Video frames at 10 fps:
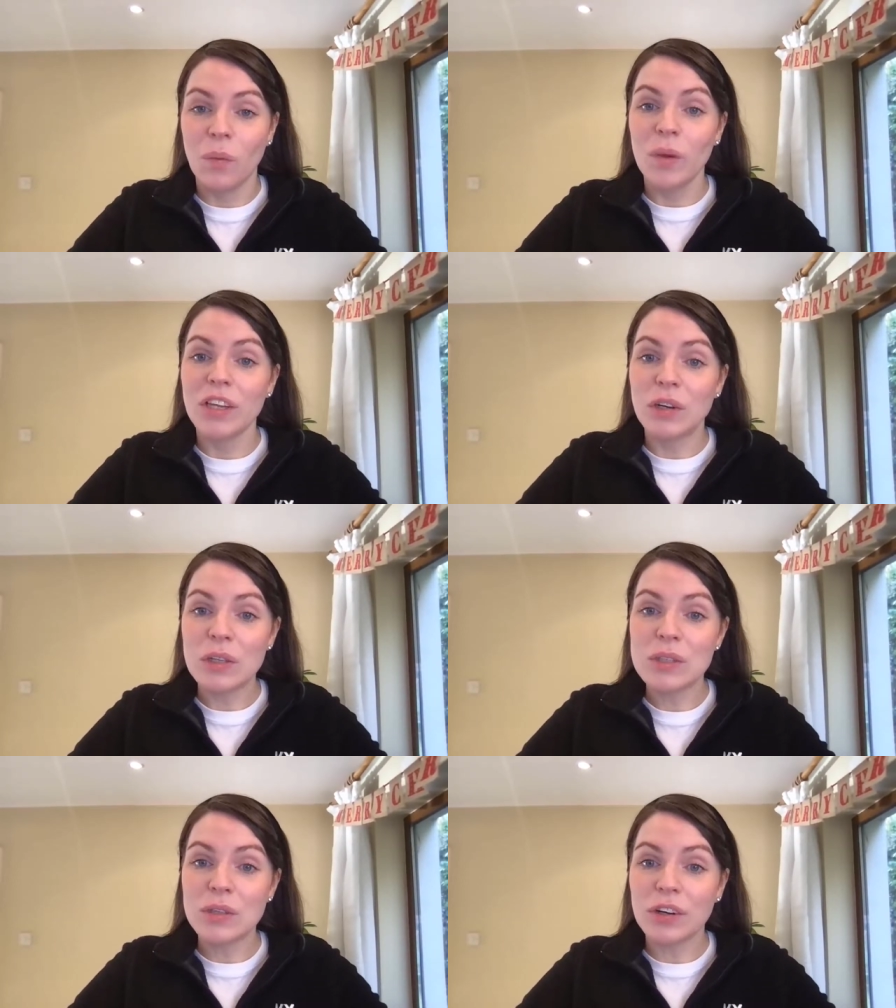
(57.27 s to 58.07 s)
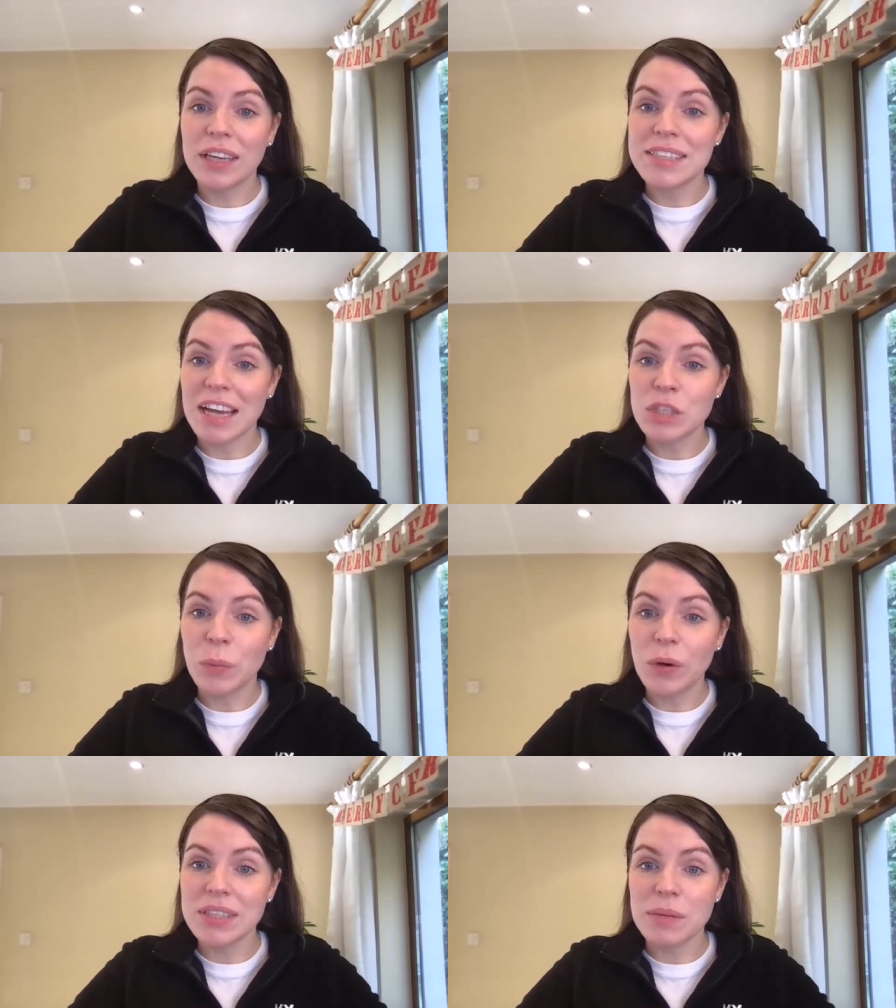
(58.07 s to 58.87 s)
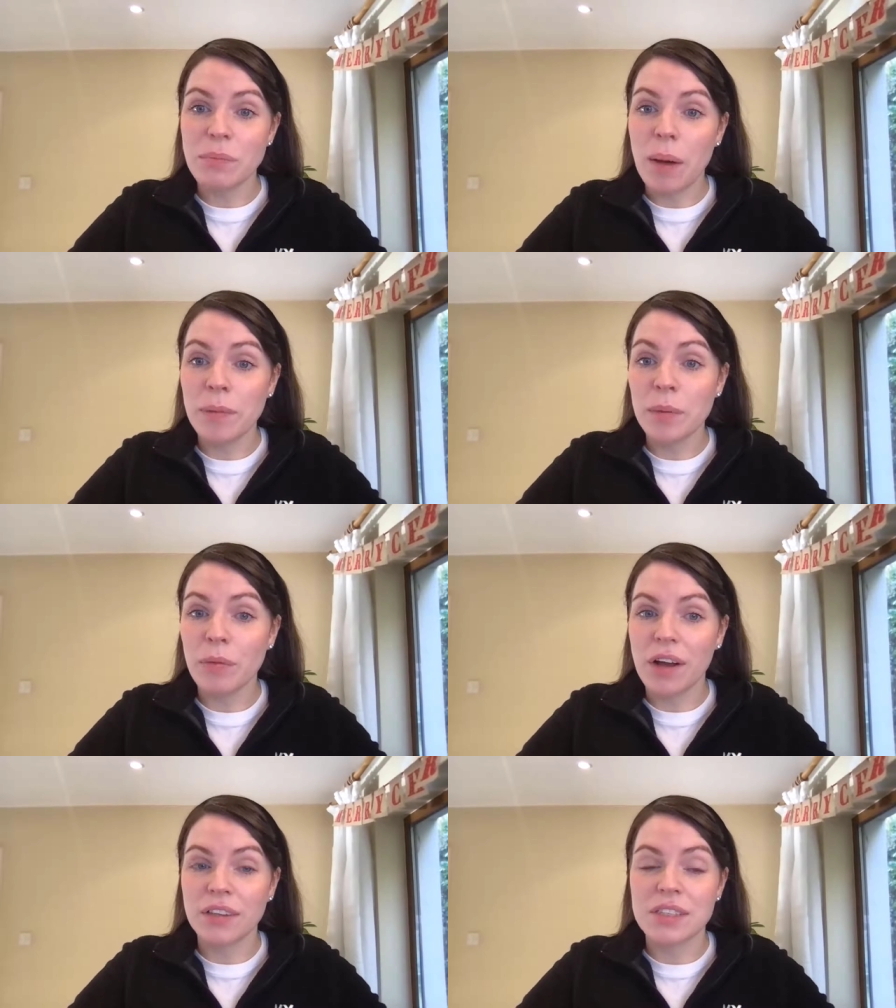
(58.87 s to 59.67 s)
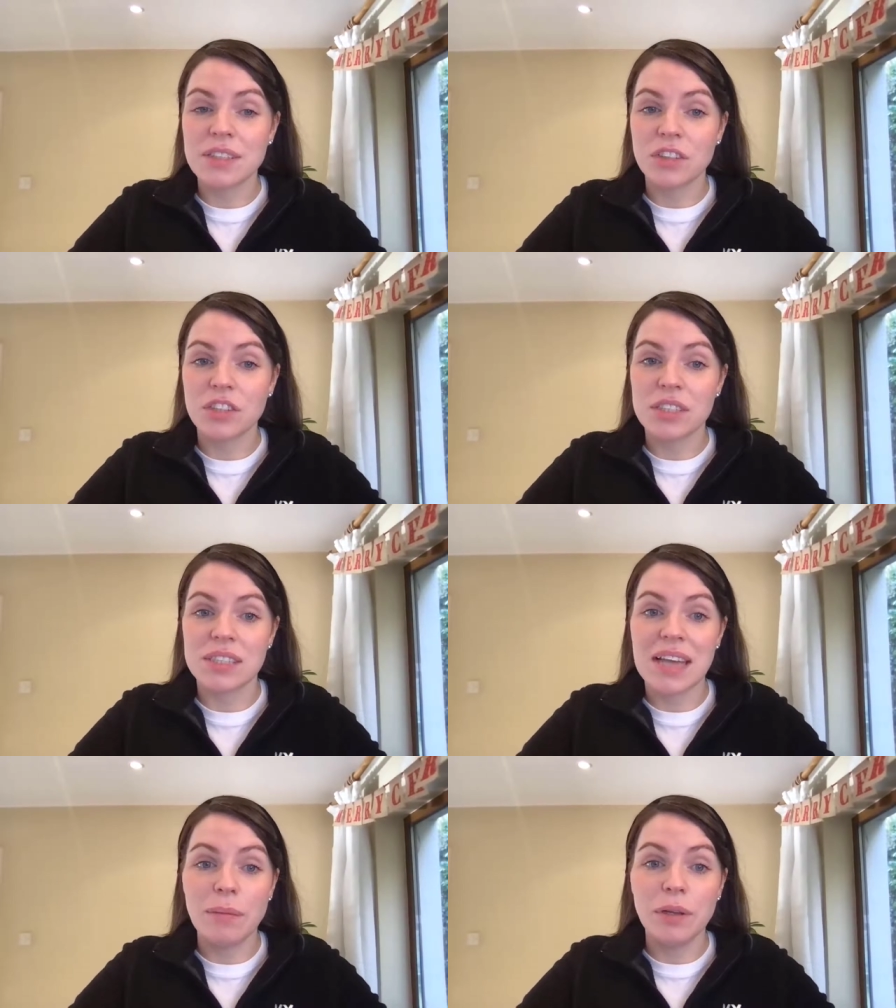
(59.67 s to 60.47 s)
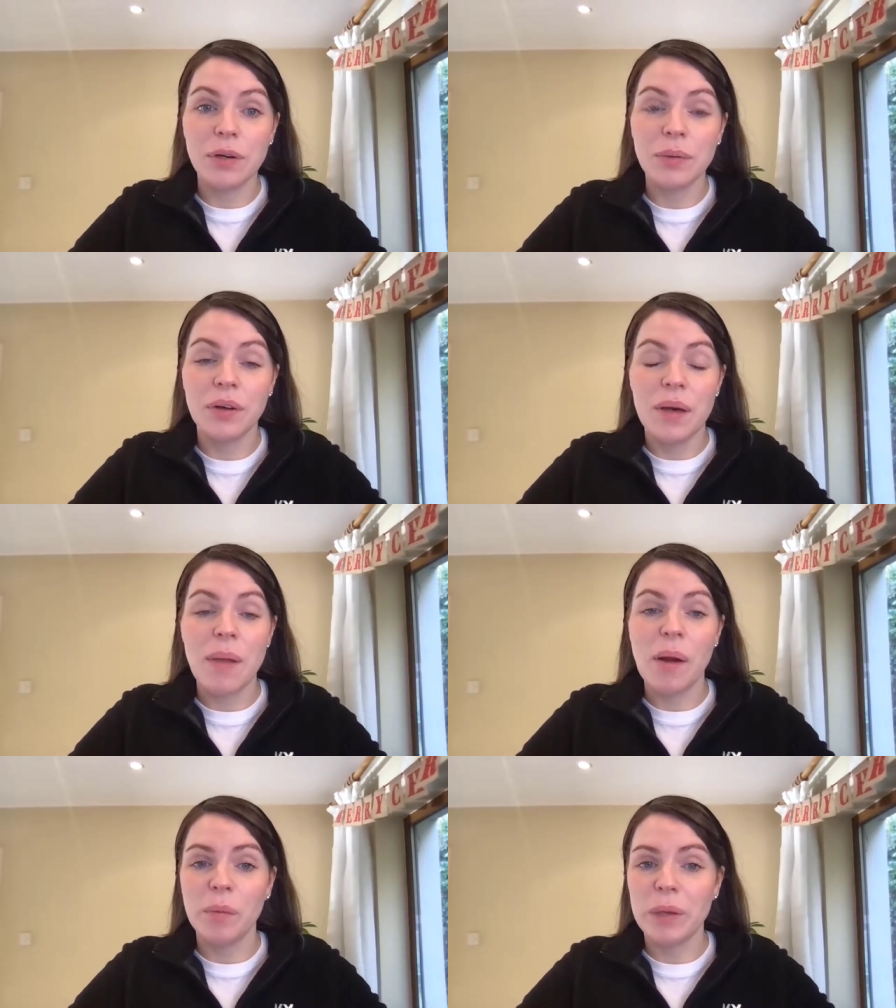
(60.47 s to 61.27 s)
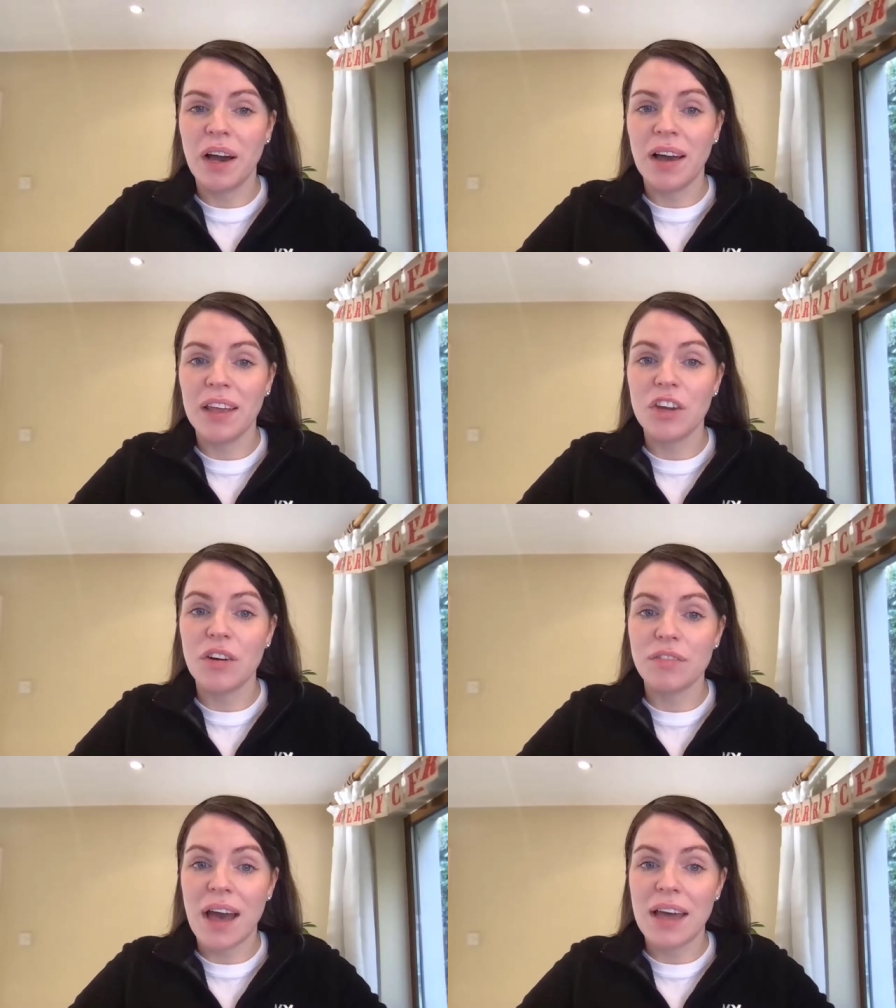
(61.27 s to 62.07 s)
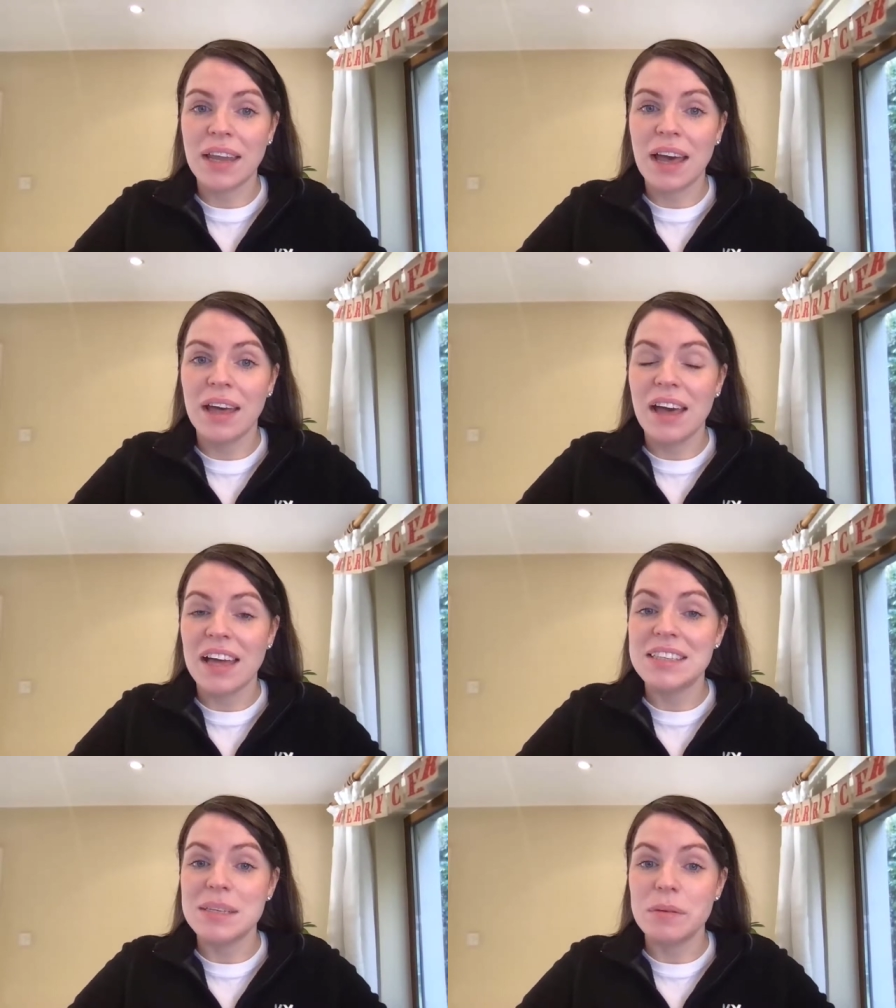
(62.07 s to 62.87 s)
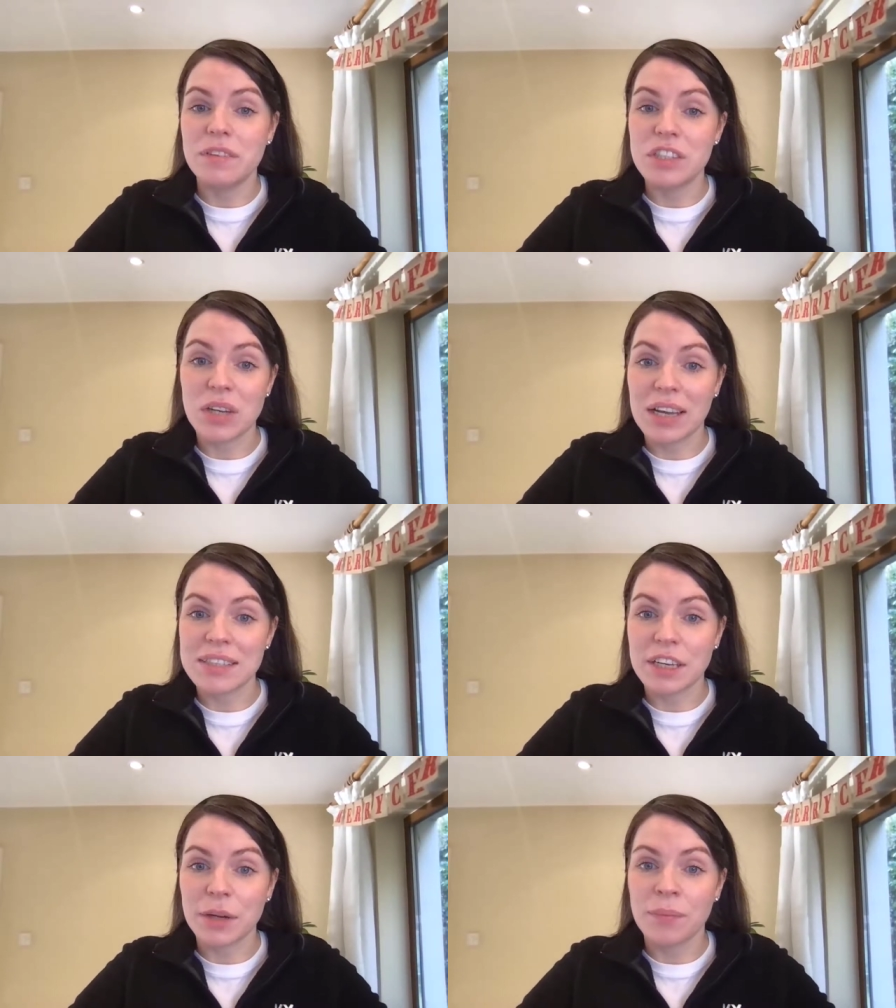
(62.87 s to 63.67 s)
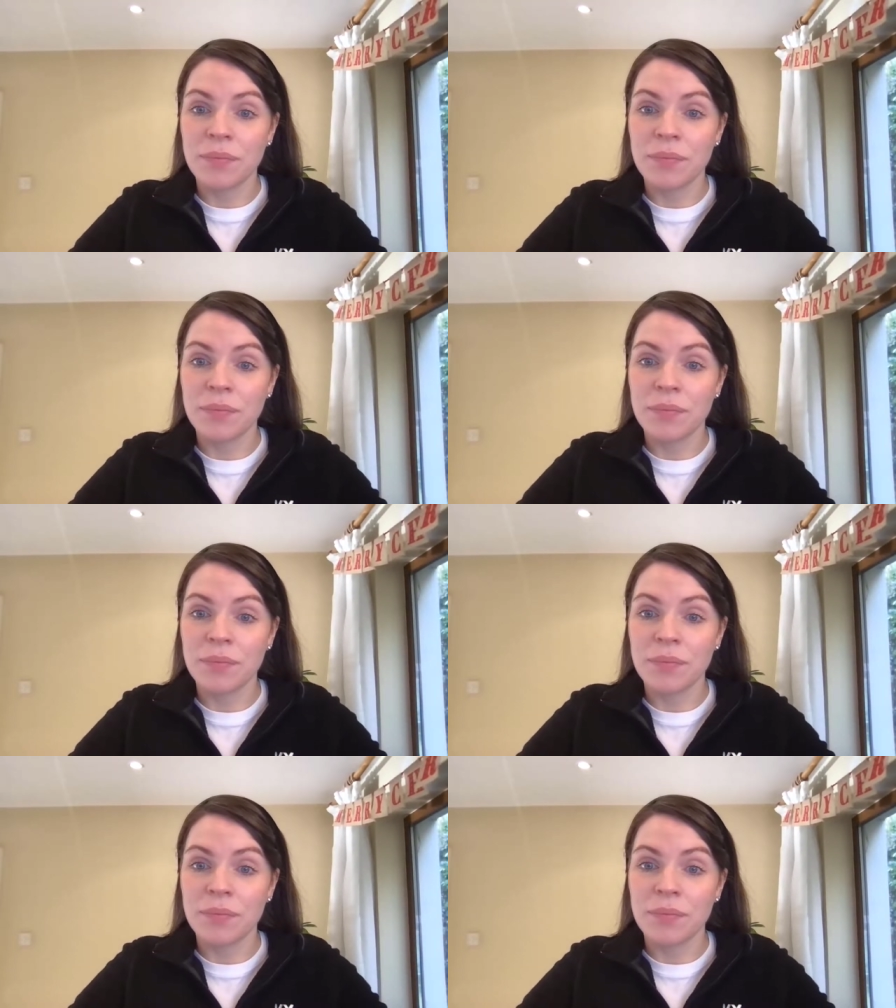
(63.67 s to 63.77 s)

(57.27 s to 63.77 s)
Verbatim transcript: We can also create dashboards in popular products such as Tableau, Power BI, Grafana, and DB Visualizer.